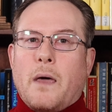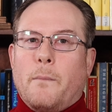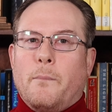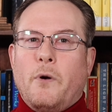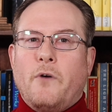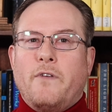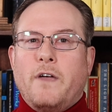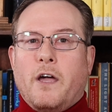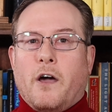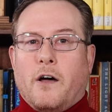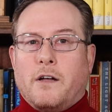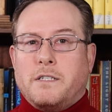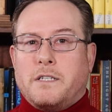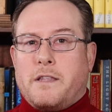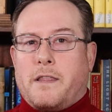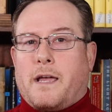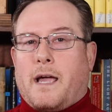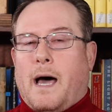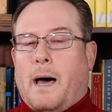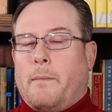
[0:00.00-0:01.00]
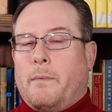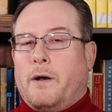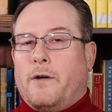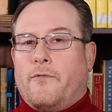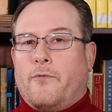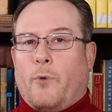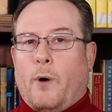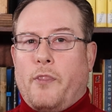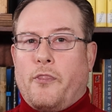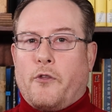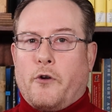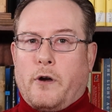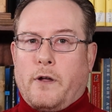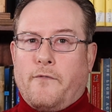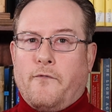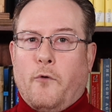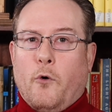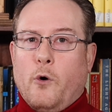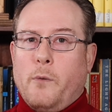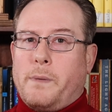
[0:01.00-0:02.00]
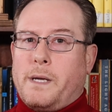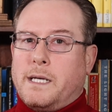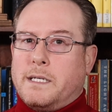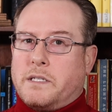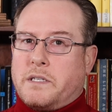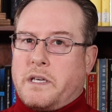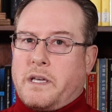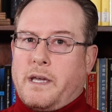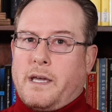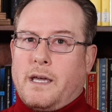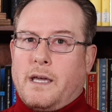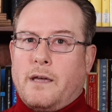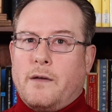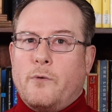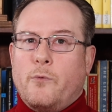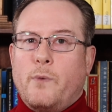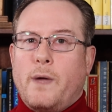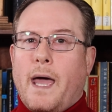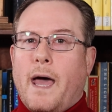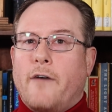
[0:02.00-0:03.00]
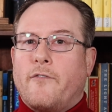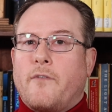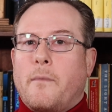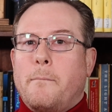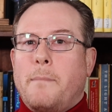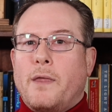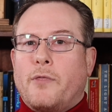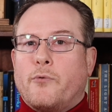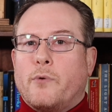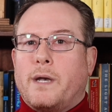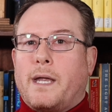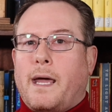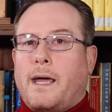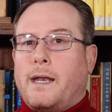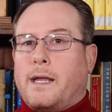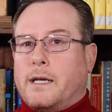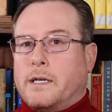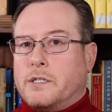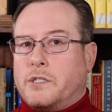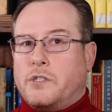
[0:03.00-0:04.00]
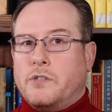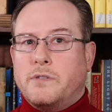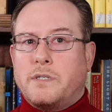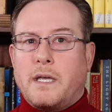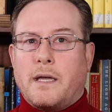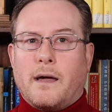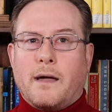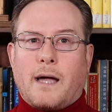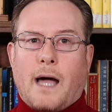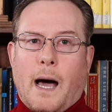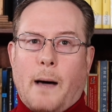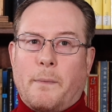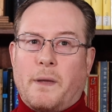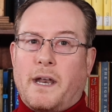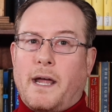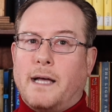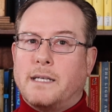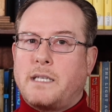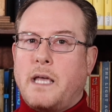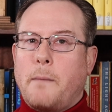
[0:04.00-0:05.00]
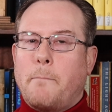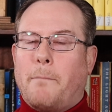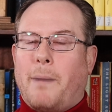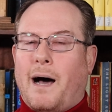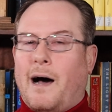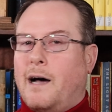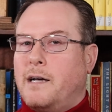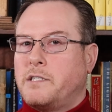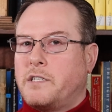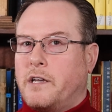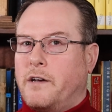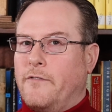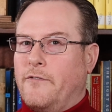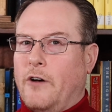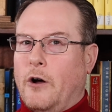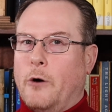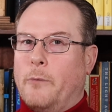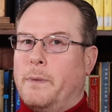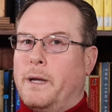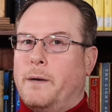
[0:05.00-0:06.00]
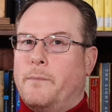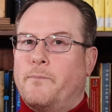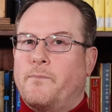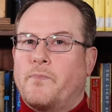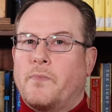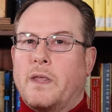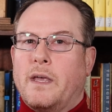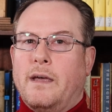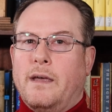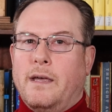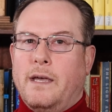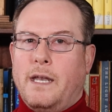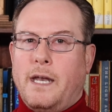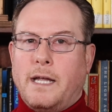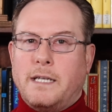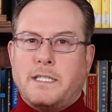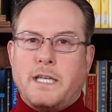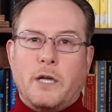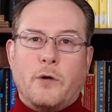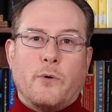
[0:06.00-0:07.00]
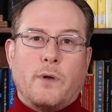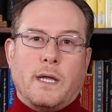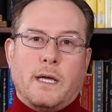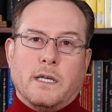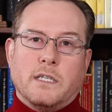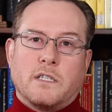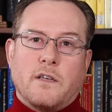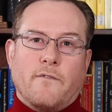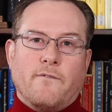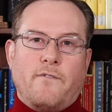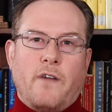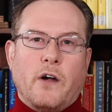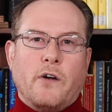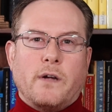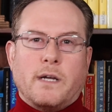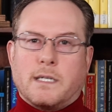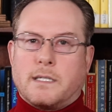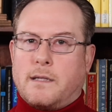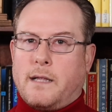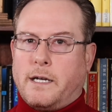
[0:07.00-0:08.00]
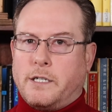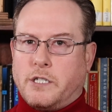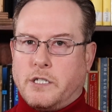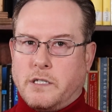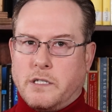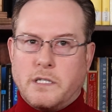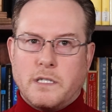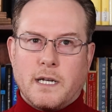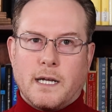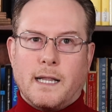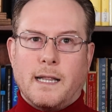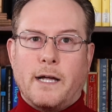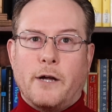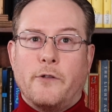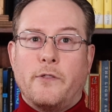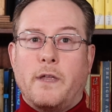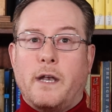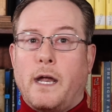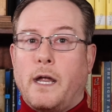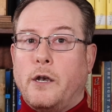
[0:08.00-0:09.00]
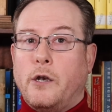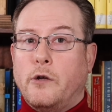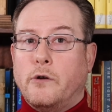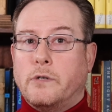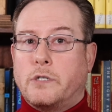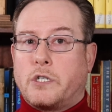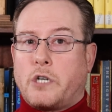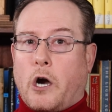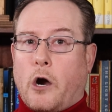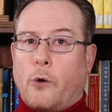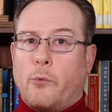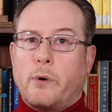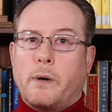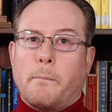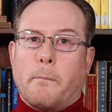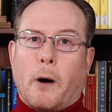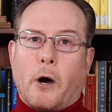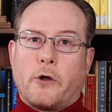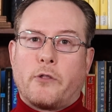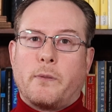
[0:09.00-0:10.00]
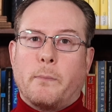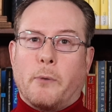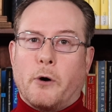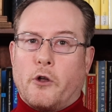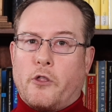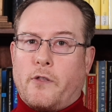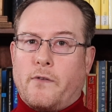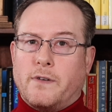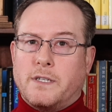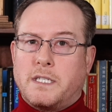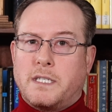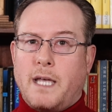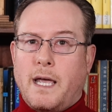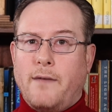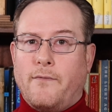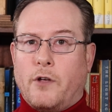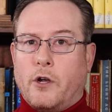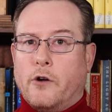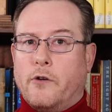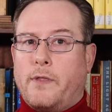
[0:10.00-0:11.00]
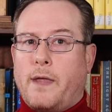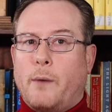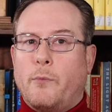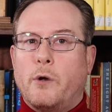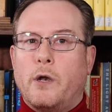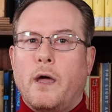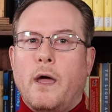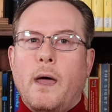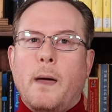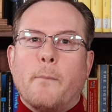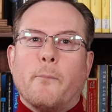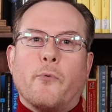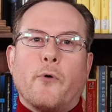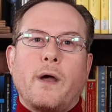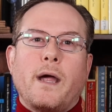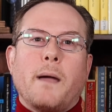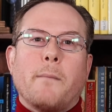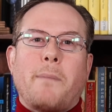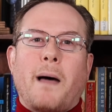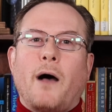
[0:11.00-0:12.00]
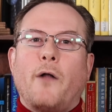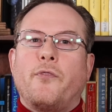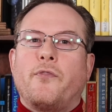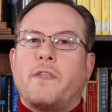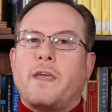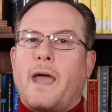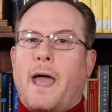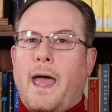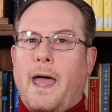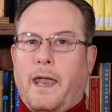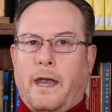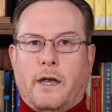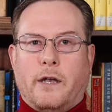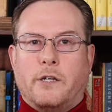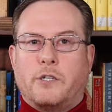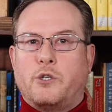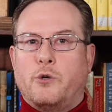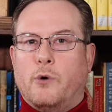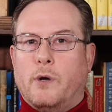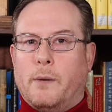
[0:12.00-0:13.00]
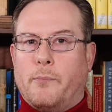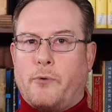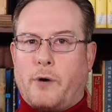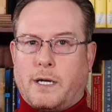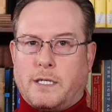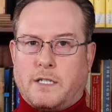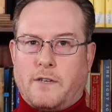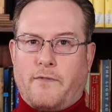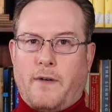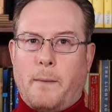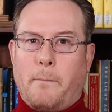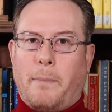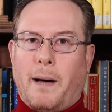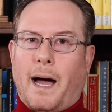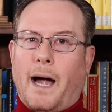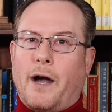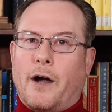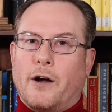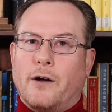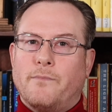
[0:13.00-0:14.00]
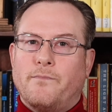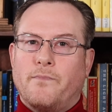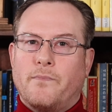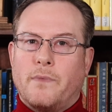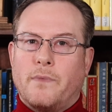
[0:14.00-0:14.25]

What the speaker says: Moving on to the Comet of 134 BCE, we have Mithridates using a comet as a positive omen. In antiquities, various legends declared that a new star would mark the birth of a savior that would bring about the end to an oppressive empire.